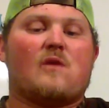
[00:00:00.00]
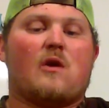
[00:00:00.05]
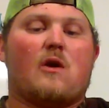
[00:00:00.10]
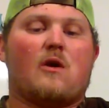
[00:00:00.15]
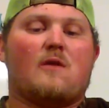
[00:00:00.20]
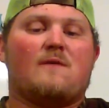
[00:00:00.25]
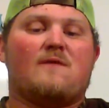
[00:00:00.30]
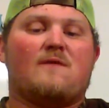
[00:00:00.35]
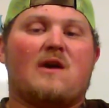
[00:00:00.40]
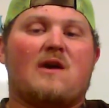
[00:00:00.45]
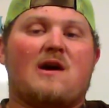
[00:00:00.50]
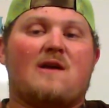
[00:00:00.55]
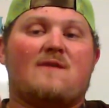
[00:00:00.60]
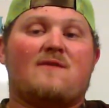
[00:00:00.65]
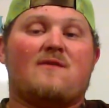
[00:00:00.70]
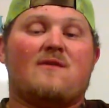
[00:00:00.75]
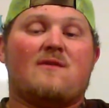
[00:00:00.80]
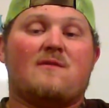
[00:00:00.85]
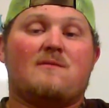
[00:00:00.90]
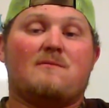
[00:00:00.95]

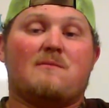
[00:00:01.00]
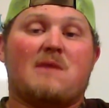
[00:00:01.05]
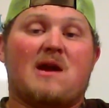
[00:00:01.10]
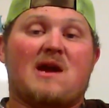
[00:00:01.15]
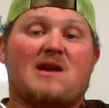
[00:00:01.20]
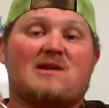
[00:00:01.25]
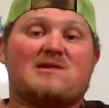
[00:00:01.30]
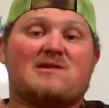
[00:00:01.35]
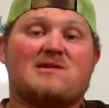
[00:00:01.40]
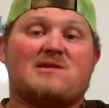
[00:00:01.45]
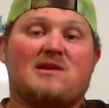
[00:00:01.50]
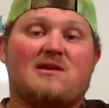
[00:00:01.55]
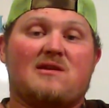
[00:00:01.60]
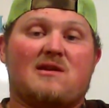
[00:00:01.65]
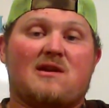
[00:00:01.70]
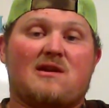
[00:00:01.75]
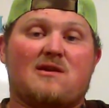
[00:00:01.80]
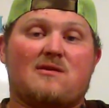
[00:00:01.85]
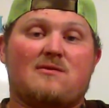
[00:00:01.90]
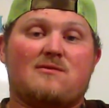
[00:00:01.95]
R5, max
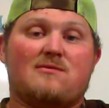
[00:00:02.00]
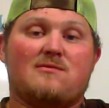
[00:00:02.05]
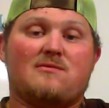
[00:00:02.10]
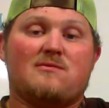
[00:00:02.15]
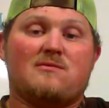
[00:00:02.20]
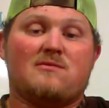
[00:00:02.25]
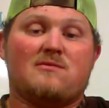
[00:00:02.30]
tail angle